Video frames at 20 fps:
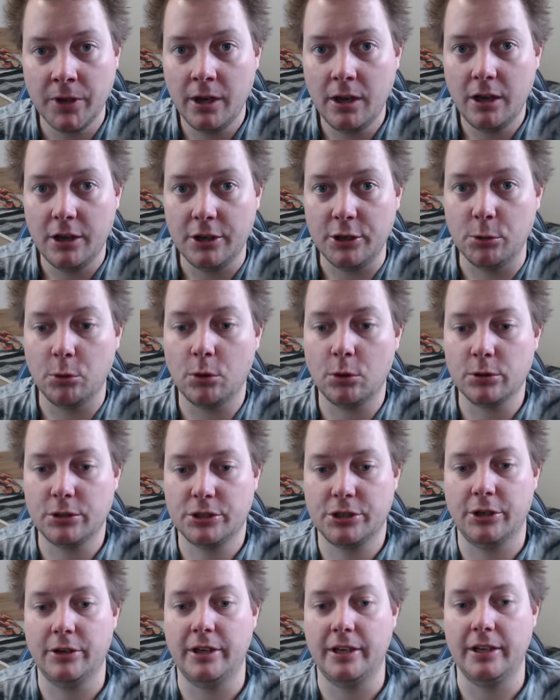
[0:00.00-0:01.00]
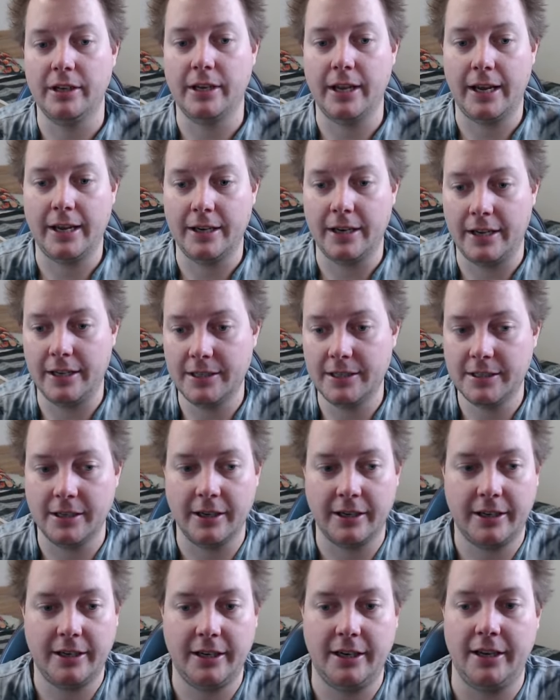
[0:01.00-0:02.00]
You will also need an
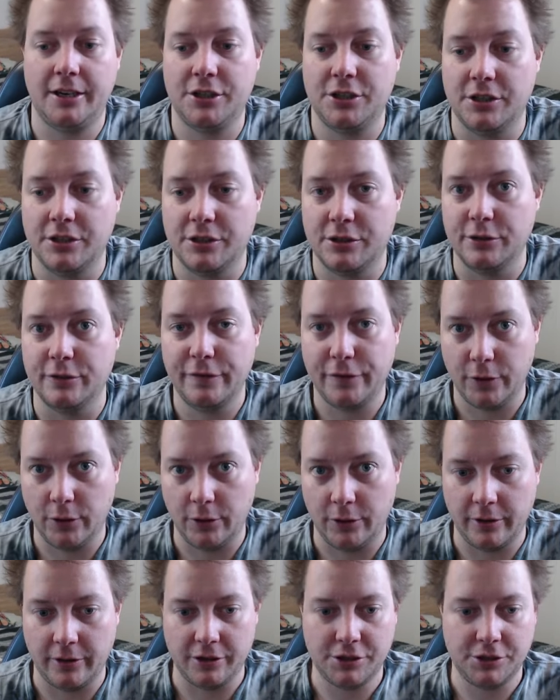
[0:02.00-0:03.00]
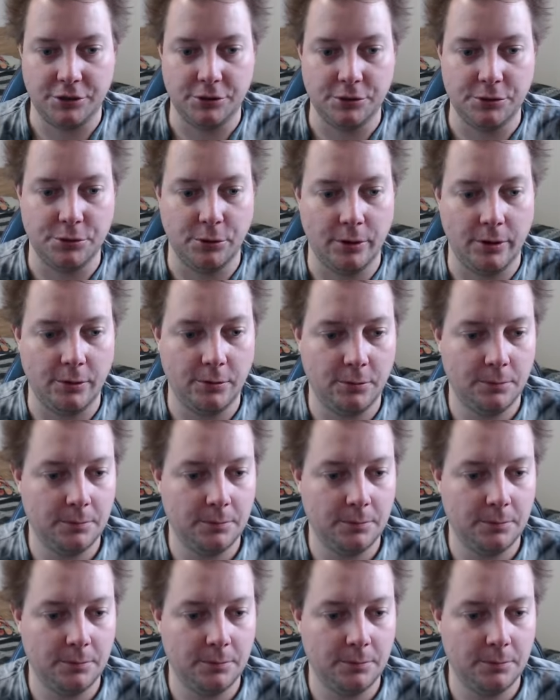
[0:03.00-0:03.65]
internet connection to follow this tutorial.